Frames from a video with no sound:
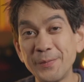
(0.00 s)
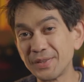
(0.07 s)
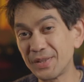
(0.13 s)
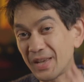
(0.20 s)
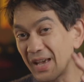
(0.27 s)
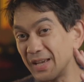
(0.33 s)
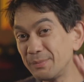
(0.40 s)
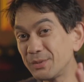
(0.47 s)
The
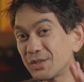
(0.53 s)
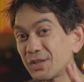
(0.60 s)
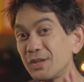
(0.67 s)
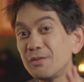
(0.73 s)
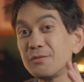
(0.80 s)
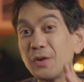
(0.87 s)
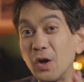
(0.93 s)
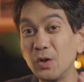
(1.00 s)
games can
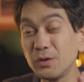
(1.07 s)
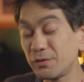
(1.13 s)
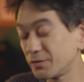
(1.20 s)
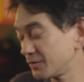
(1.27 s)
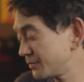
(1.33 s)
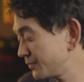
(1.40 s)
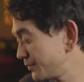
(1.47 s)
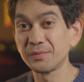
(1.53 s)

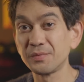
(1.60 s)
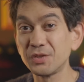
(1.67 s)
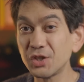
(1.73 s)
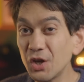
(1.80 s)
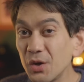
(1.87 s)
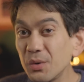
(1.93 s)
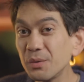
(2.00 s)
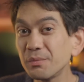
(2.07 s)
involve
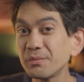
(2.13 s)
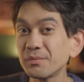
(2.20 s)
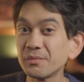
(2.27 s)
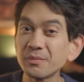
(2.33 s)
2